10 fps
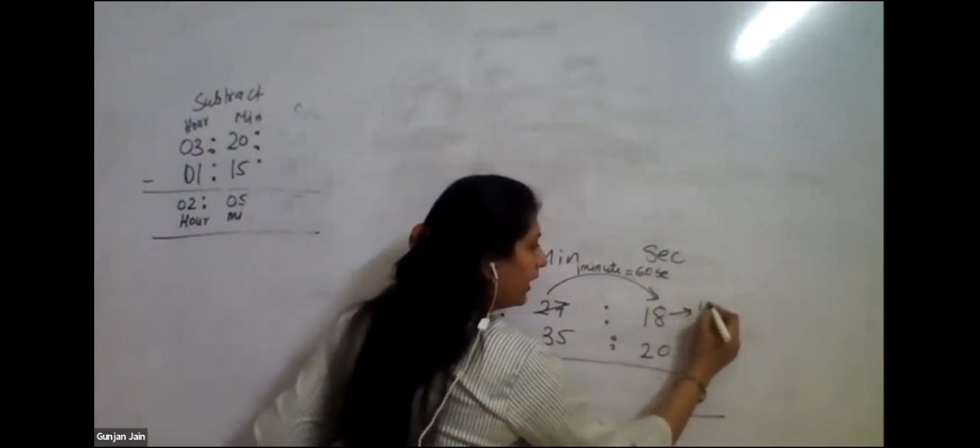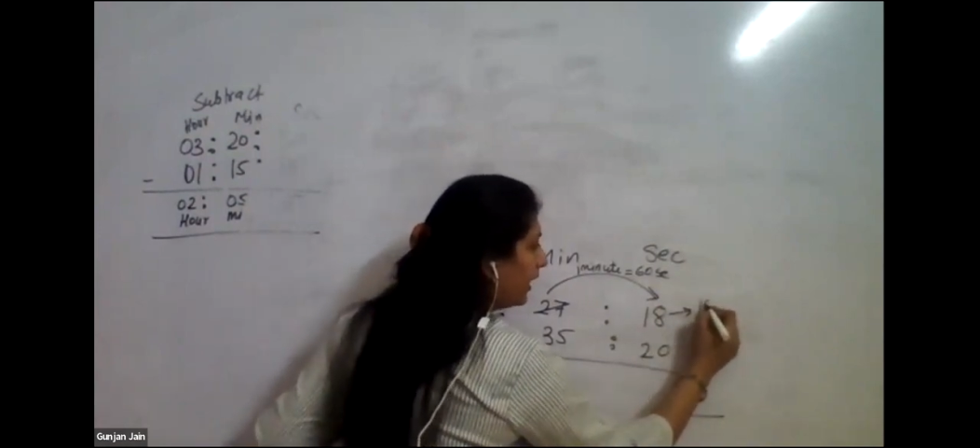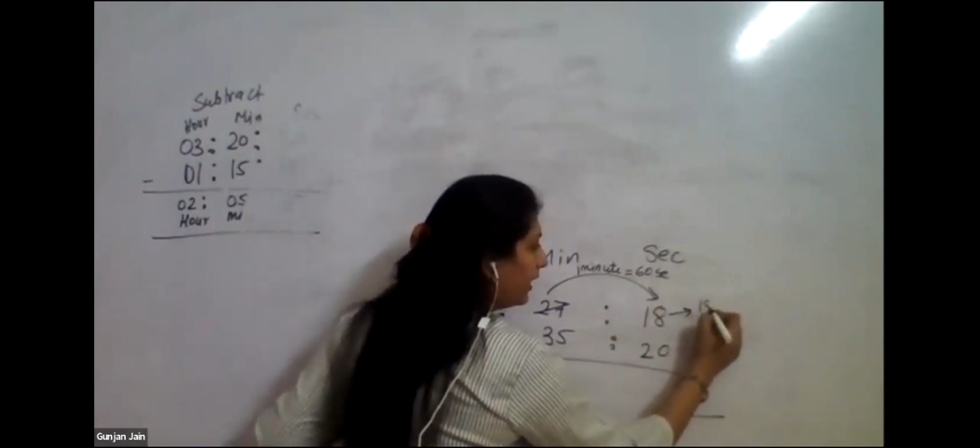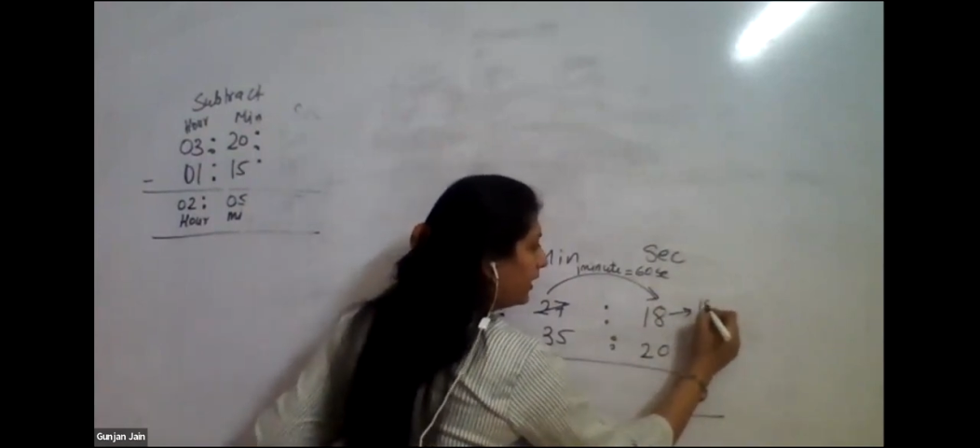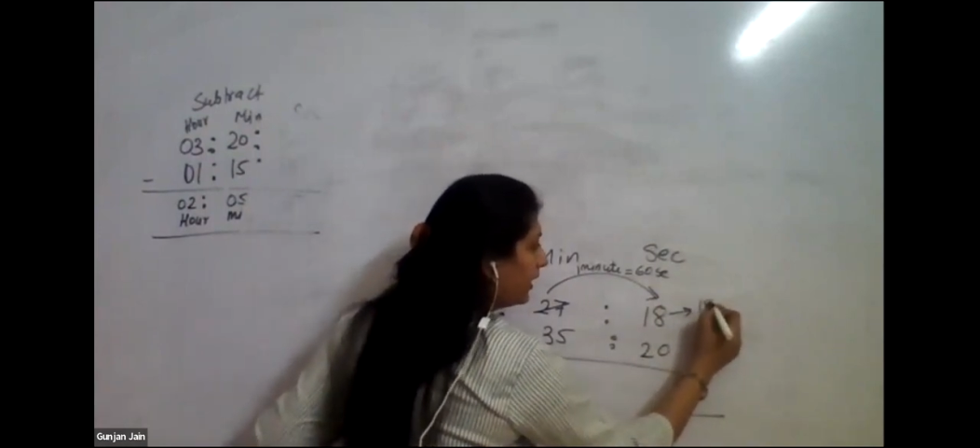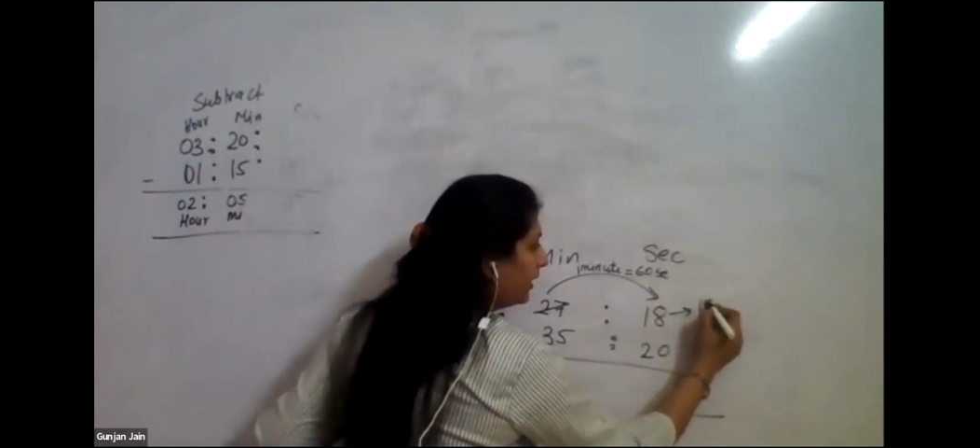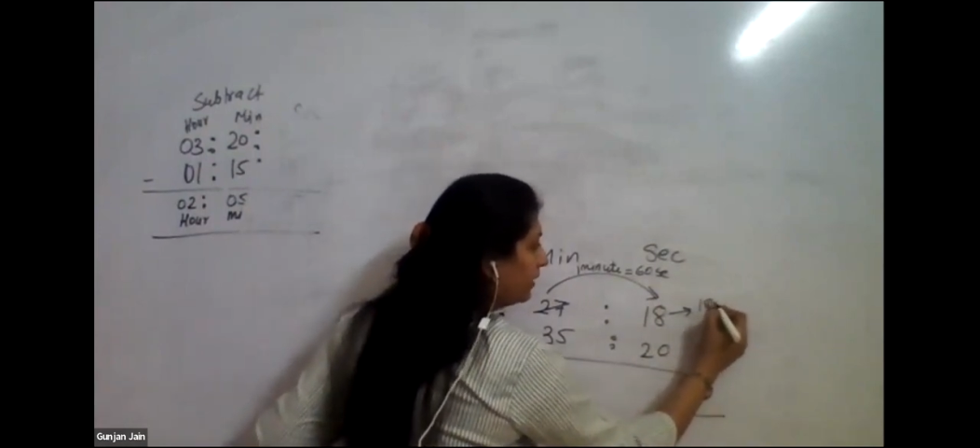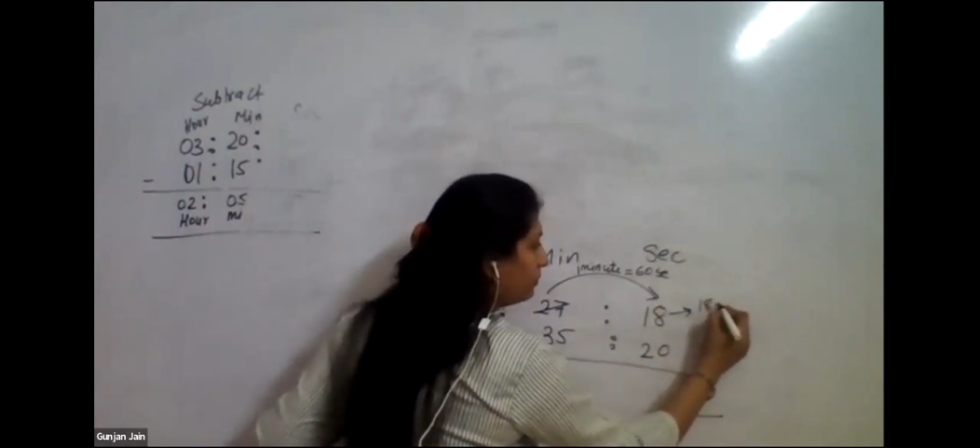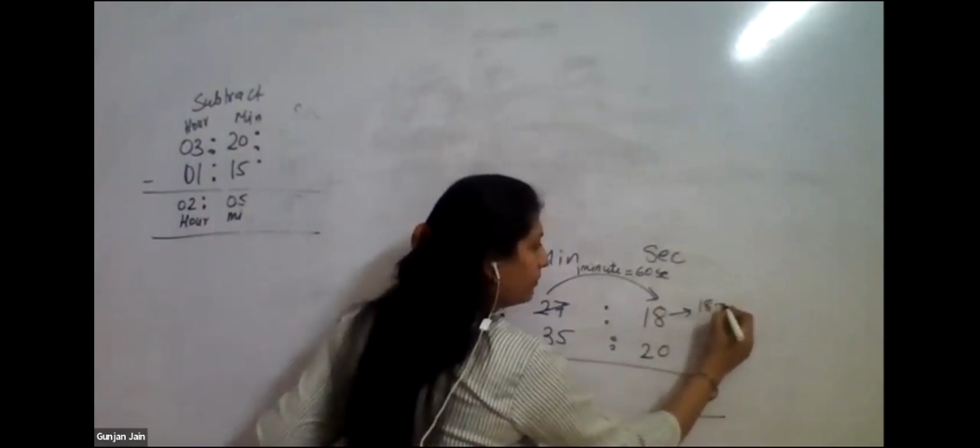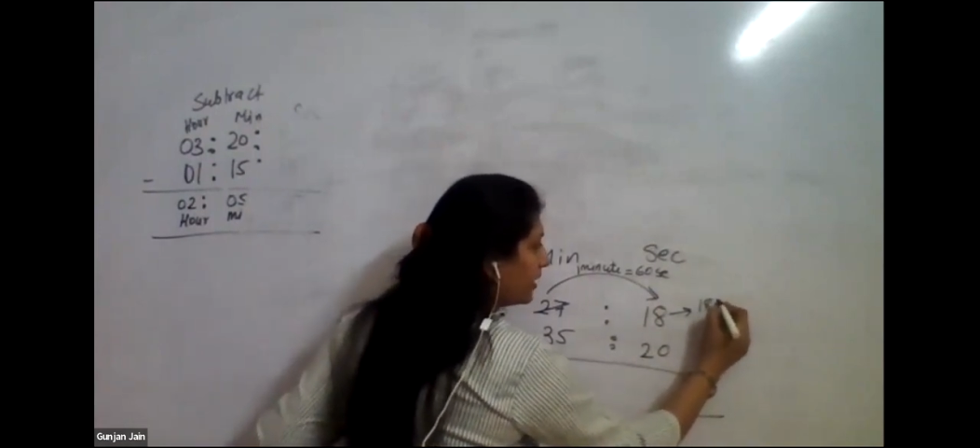18
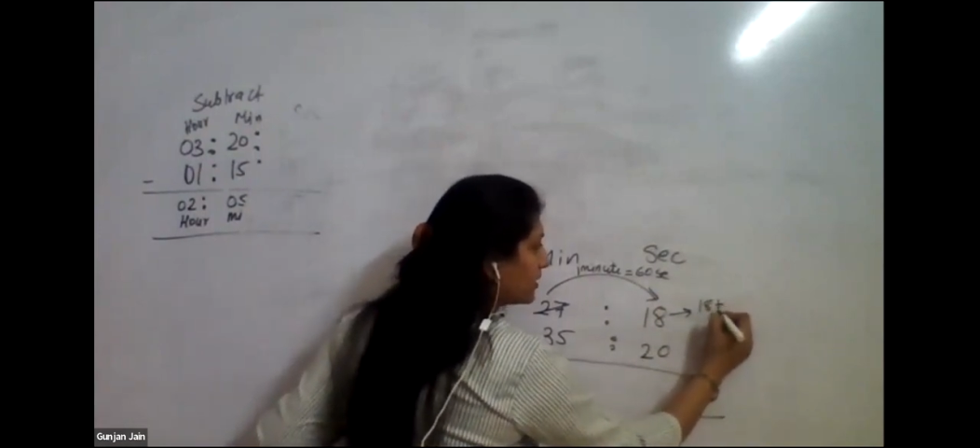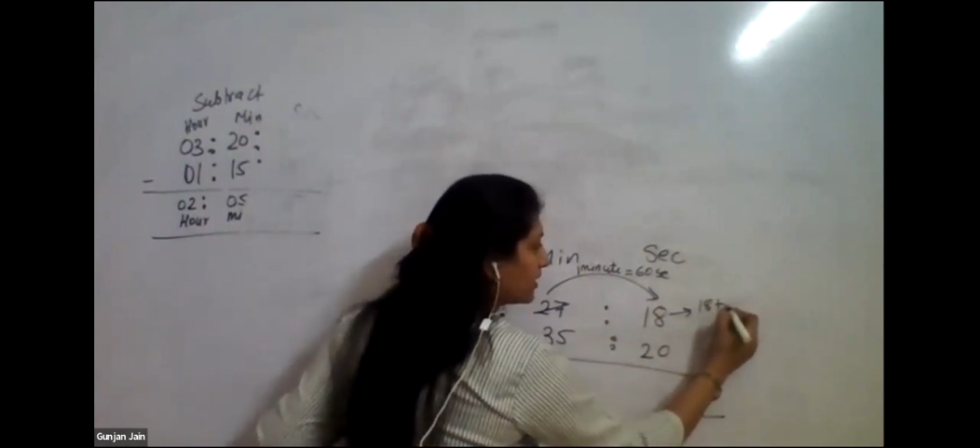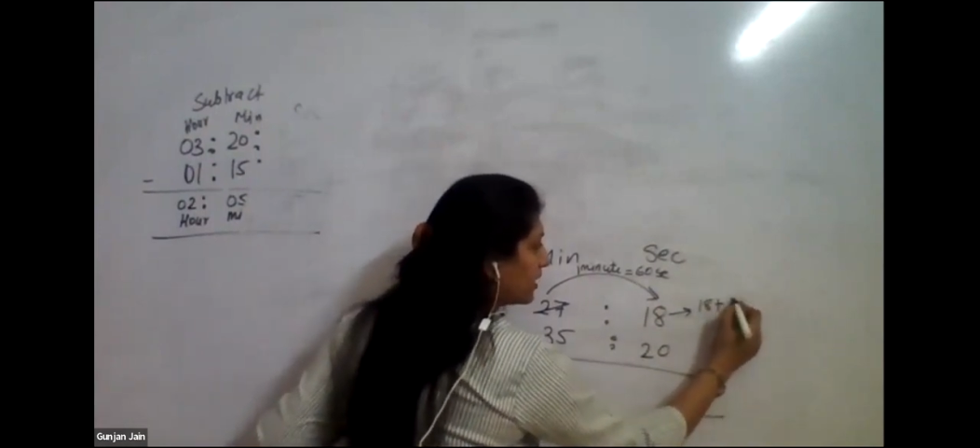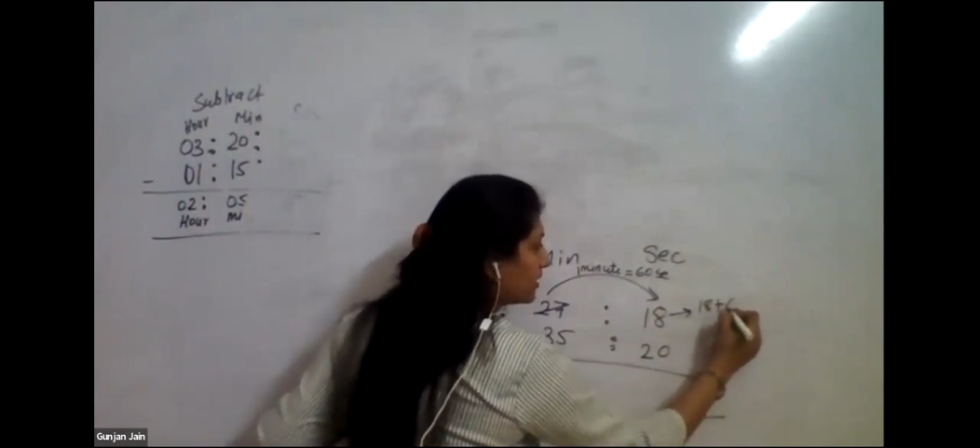plus